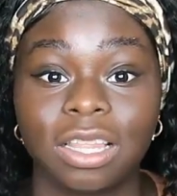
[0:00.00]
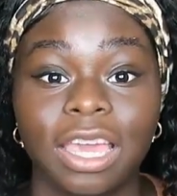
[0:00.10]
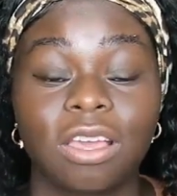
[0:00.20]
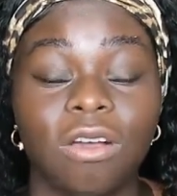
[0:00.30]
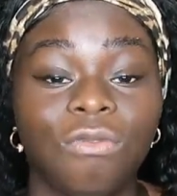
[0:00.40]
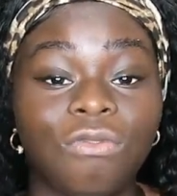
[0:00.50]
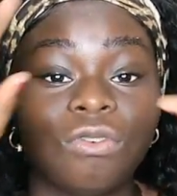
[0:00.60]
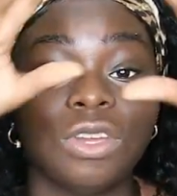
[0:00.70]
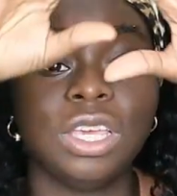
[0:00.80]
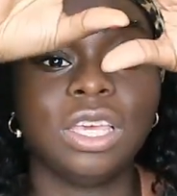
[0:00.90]
like a
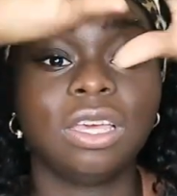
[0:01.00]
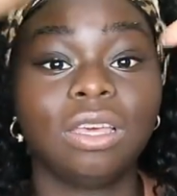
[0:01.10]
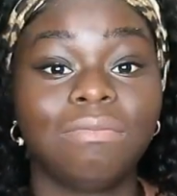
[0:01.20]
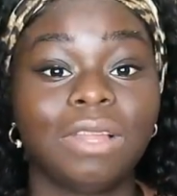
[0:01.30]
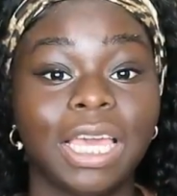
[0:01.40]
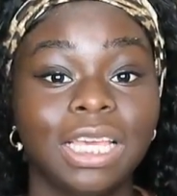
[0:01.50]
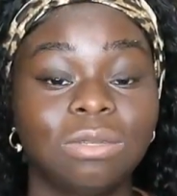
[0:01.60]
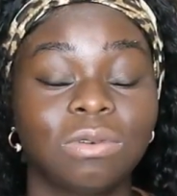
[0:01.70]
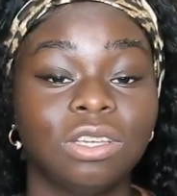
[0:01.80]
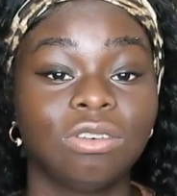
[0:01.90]
free
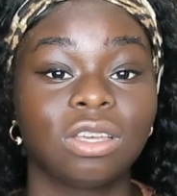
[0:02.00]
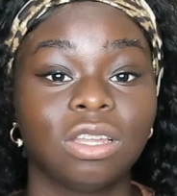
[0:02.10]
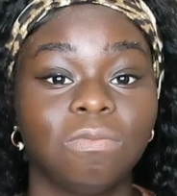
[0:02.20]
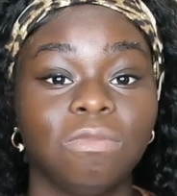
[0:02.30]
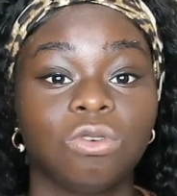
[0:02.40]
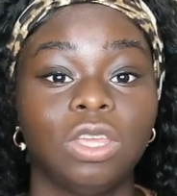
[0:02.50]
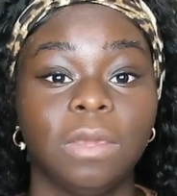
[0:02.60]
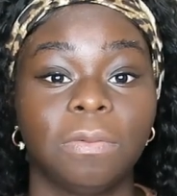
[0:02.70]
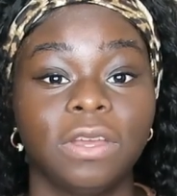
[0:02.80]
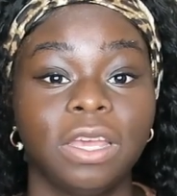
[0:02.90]
place where you could
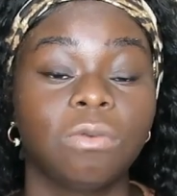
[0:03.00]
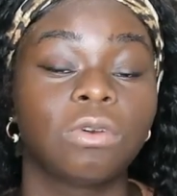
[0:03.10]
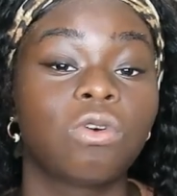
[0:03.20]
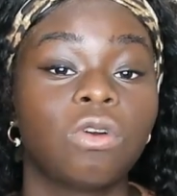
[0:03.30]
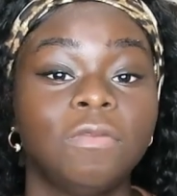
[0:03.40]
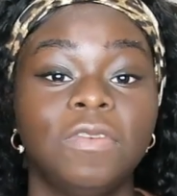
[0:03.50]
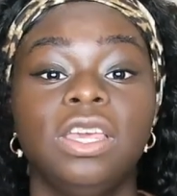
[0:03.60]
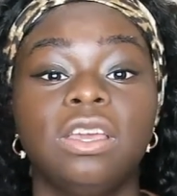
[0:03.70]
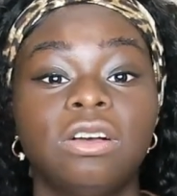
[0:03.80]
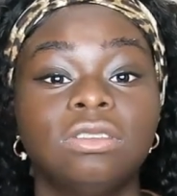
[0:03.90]
3D print, record
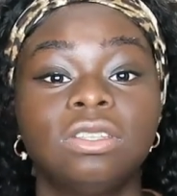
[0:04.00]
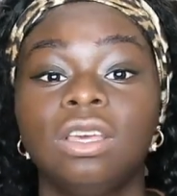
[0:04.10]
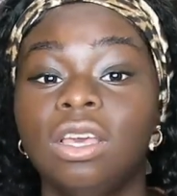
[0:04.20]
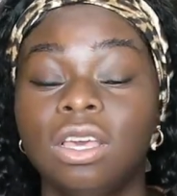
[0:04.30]
videos.